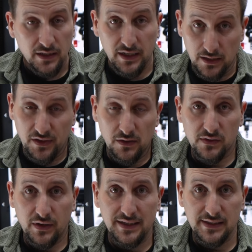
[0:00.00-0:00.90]
In the videos
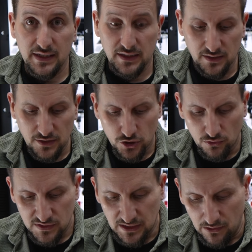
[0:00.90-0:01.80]
you can see it and this
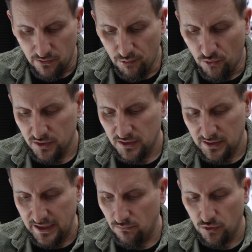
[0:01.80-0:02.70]
shows how important
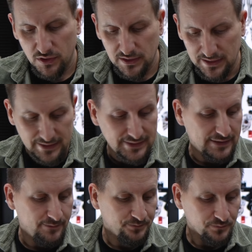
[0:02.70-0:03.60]
that one
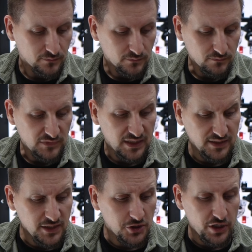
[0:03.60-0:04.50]
is.
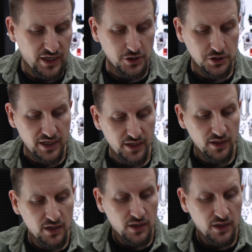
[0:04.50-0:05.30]
DSG catch tank,